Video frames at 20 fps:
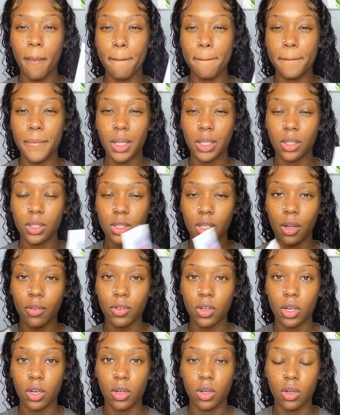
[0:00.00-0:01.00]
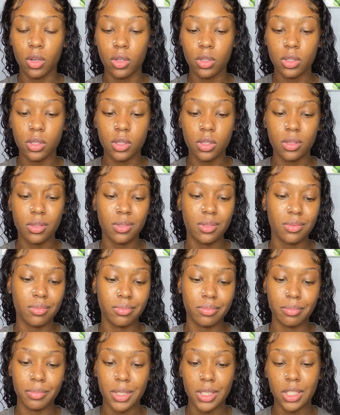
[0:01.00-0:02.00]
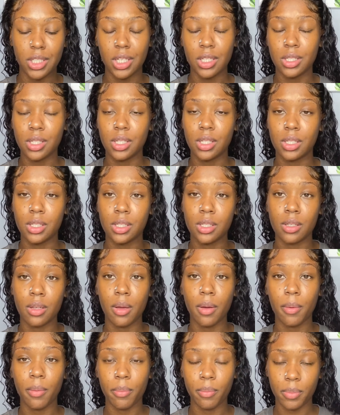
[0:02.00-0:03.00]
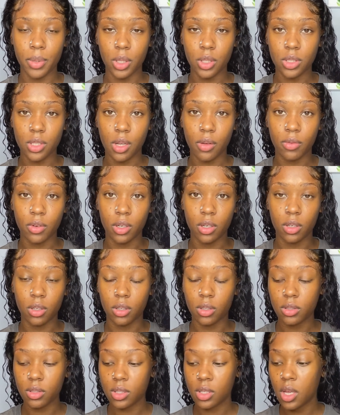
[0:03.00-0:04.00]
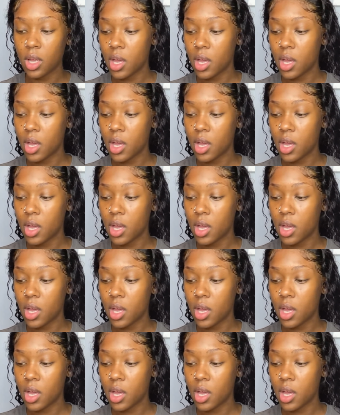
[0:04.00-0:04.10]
Pillow Soft Curls, Miss Jessie's Pillow Soft Curls,